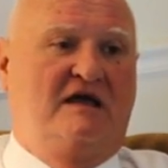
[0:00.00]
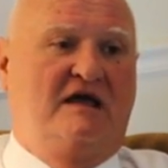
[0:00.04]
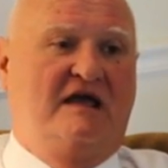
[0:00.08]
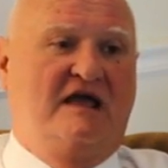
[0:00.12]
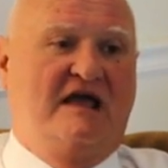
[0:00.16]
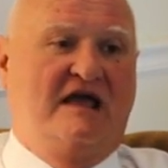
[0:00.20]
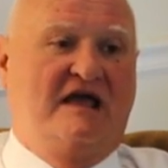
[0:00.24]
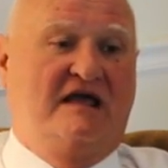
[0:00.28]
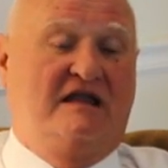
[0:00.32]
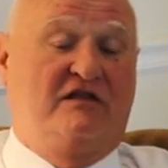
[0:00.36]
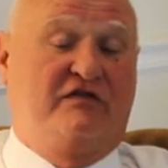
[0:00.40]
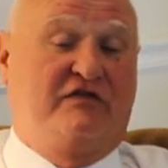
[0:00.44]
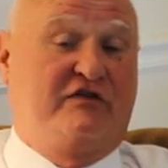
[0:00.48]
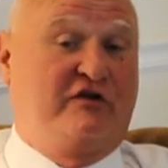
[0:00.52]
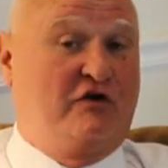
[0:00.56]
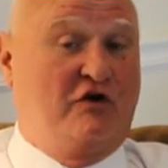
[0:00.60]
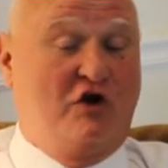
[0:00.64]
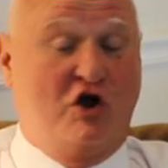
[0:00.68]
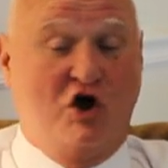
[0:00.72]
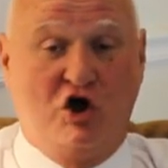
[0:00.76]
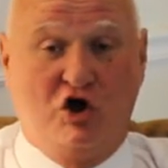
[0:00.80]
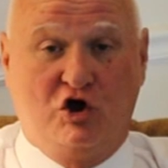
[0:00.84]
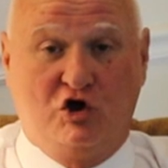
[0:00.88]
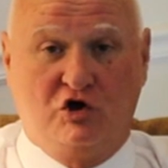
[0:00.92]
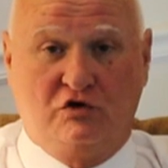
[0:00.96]
at their
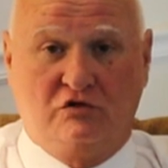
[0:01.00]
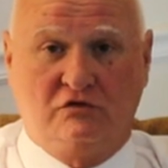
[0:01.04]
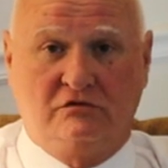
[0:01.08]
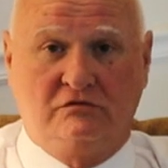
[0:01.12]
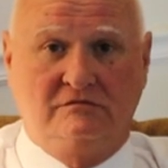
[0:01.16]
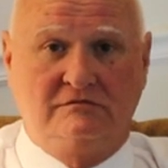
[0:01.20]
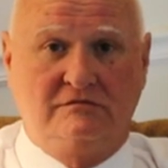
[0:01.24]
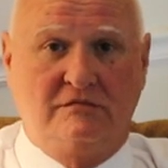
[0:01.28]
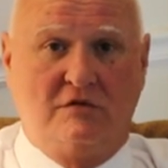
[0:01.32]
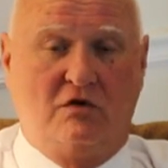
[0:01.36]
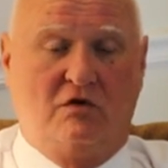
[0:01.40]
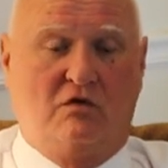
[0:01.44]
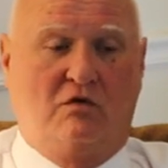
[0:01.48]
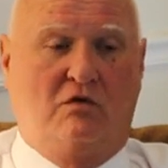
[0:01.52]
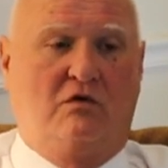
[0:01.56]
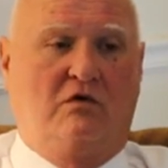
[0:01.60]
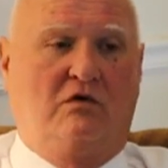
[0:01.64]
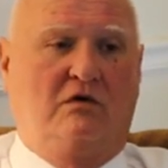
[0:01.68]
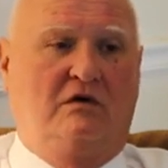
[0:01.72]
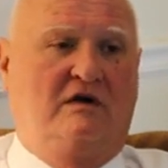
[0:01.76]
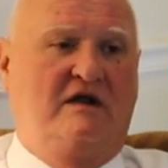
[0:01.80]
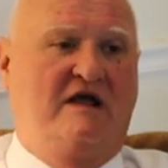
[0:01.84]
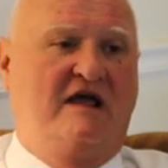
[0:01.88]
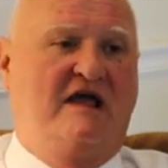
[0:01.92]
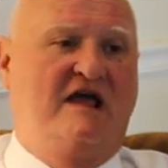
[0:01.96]
home
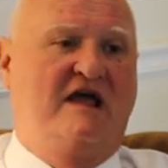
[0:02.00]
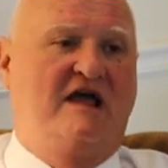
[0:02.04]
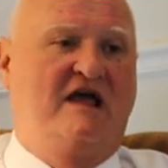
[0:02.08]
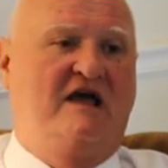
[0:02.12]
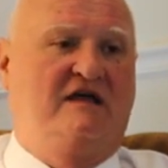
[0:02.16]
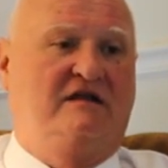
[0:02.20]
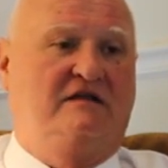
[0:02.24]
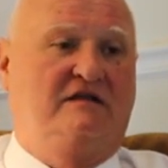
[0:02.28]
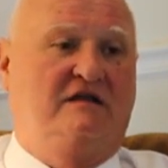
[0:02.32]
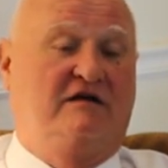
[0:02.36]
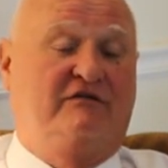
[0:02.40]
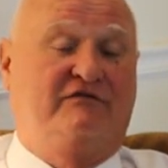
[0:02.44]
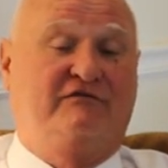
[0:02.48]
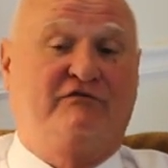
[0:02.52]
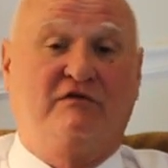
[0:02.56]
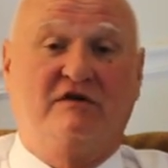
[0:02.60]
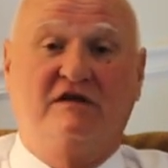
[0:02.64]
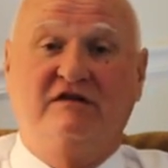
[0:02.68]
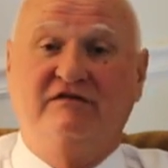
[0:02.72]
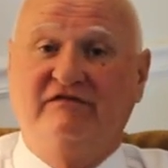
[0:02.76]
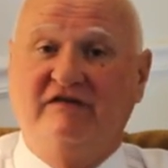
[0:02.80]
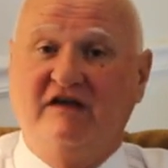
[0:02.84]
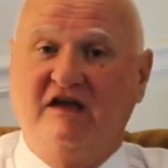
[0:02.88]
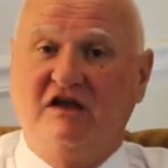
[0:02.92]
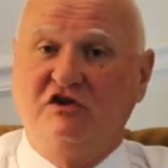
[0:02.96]
or at a
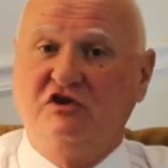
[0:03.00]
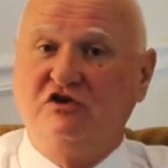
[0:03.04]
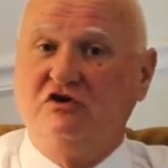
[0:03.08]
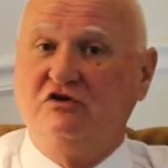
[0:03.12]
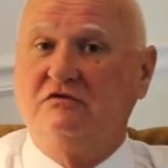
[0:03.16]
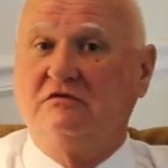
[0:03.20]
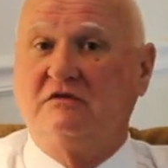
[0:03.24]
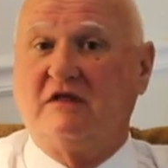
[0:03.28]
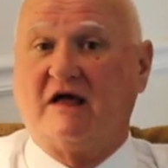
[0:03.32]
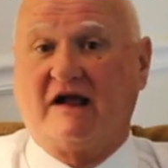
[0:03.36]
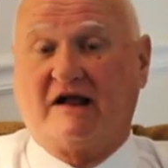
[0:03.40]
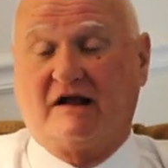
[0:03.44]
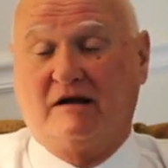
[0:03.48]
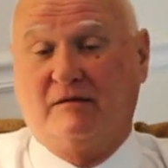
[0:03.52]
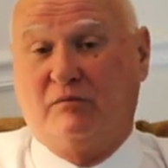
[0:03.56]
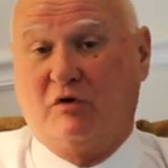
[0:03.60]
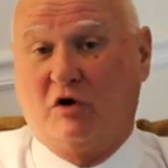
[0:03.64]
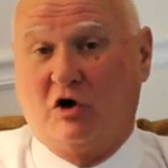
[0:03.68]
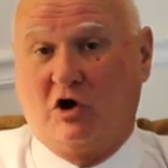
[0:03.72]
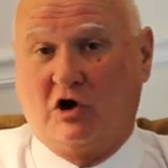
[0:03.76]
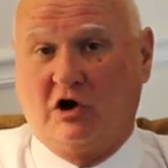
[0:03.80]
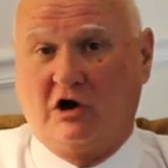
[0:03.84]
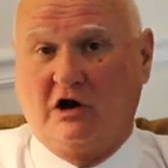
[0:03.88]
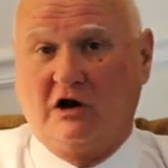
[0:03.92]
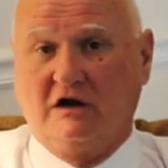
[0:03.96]
free venue like a
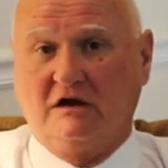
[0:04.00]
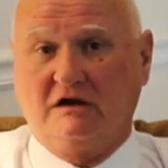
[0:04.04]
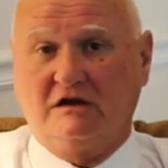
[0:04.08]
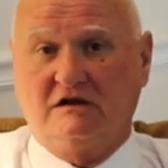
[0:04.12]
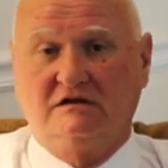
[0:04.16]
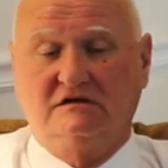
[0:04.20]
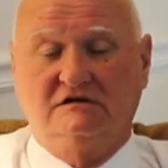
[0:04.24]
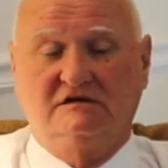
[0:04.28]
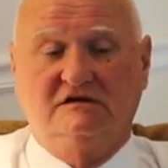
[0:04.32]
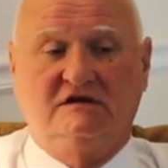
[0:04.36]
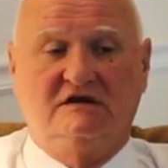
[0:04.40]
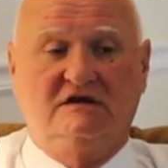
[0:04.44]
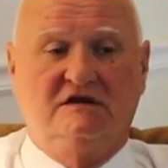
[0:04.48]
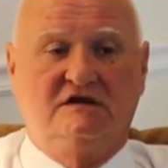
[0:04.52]
park.